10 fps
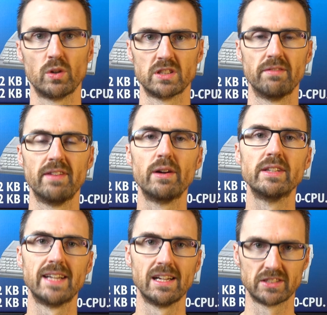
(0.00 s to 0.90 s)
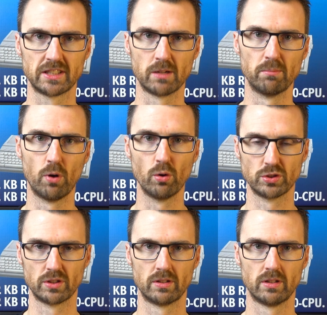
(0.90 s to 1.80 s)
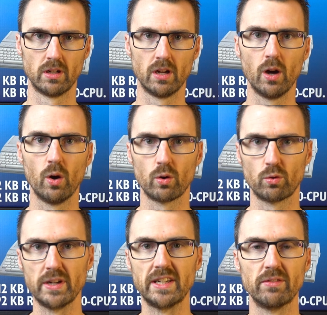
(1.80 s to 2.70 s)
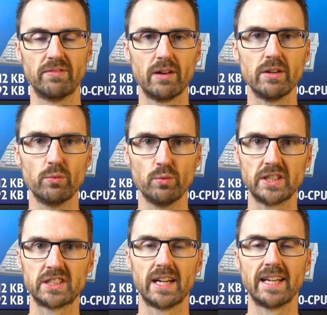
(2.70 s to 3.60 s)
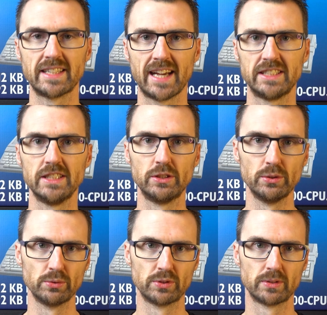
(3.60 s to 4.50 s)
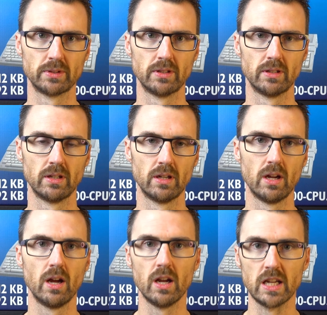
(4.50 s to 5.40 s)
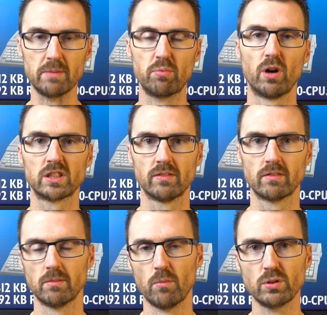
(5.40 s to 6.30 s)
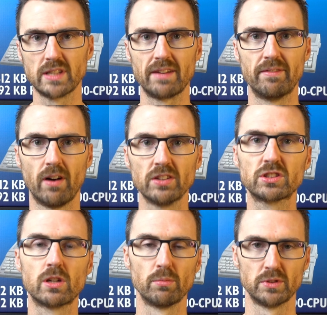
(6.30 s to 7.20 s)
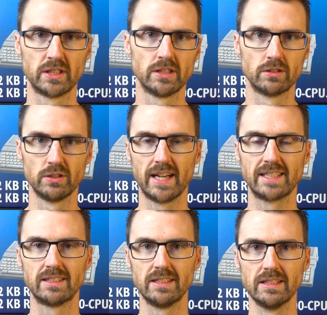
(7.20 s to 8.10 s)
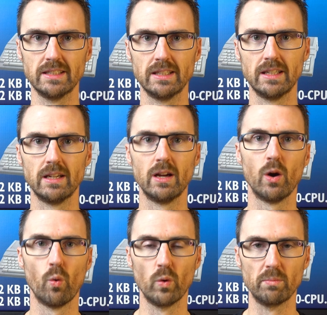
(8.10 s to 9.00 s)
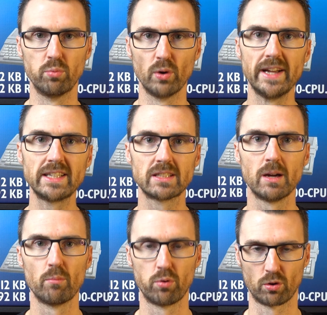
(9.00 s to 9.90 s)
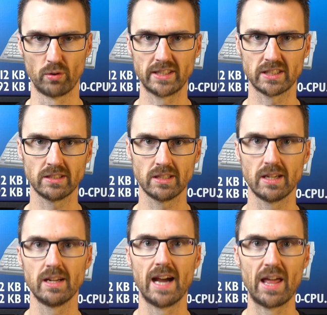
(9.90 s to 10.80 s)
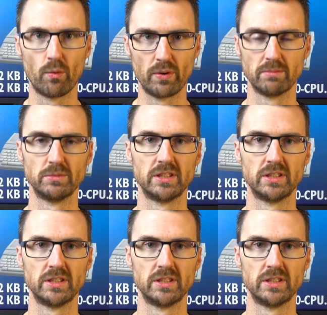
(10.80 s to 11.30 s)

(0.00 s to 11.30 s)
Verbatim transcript: was a very talented composer, creating very rich and catchy tunes. He brought some of the most advanced compositions to the ST, with breaks, progression and rhythm